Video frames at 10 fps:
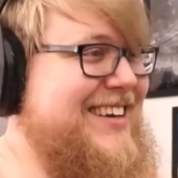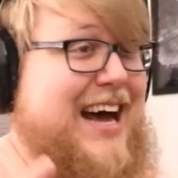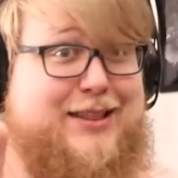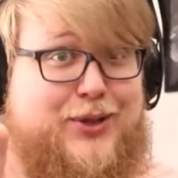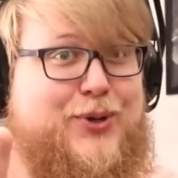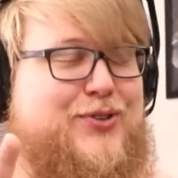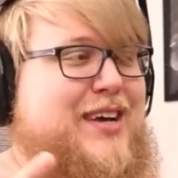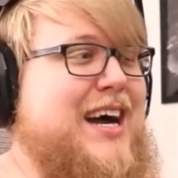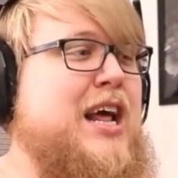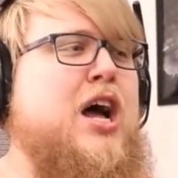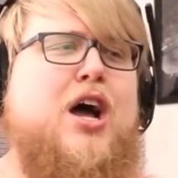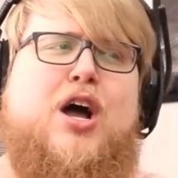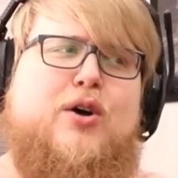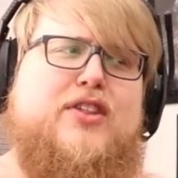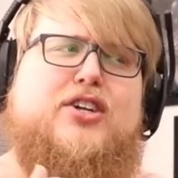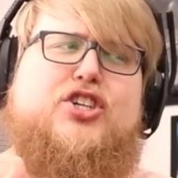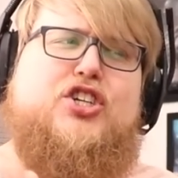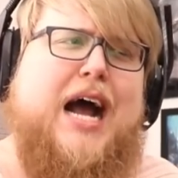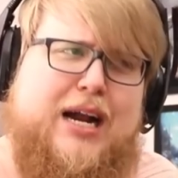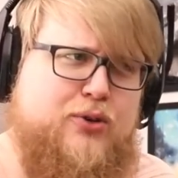Not the lunar side. The
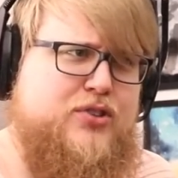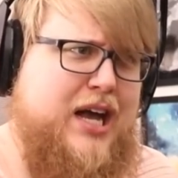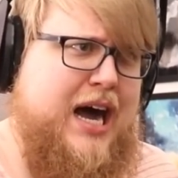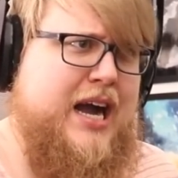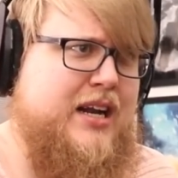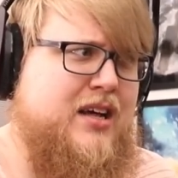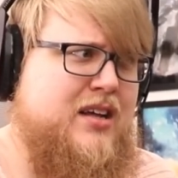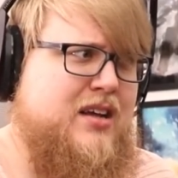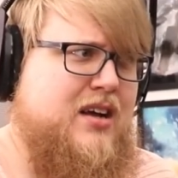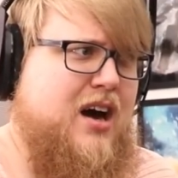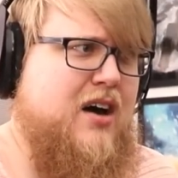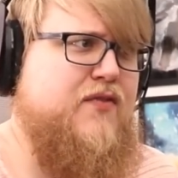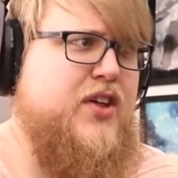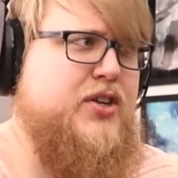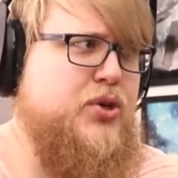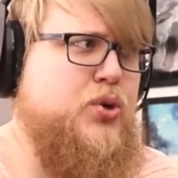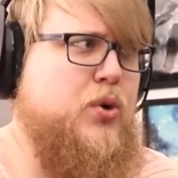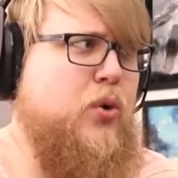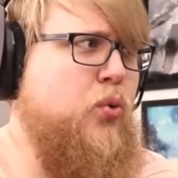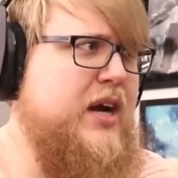shadow side of the
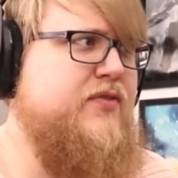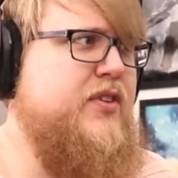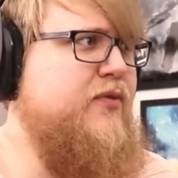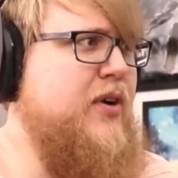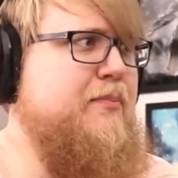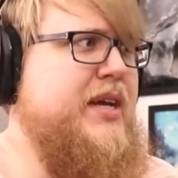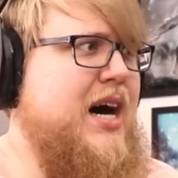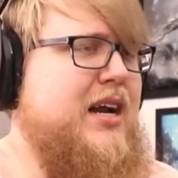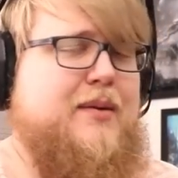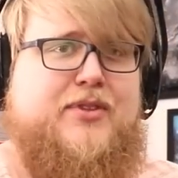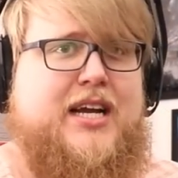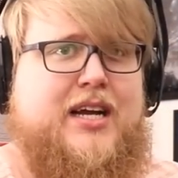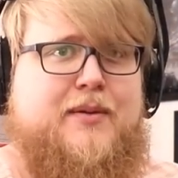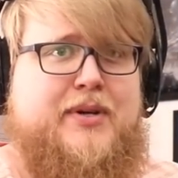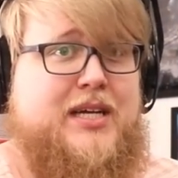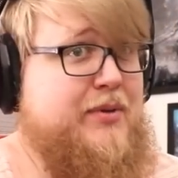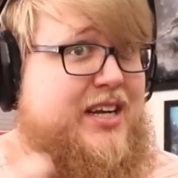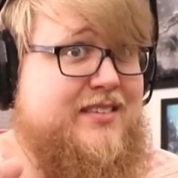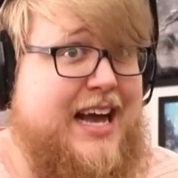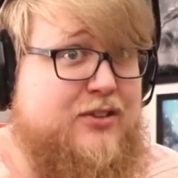new Rift from Beyond update gonna be,
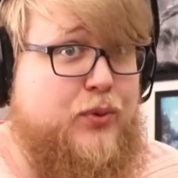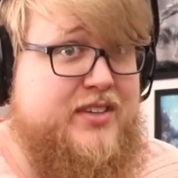because that's what's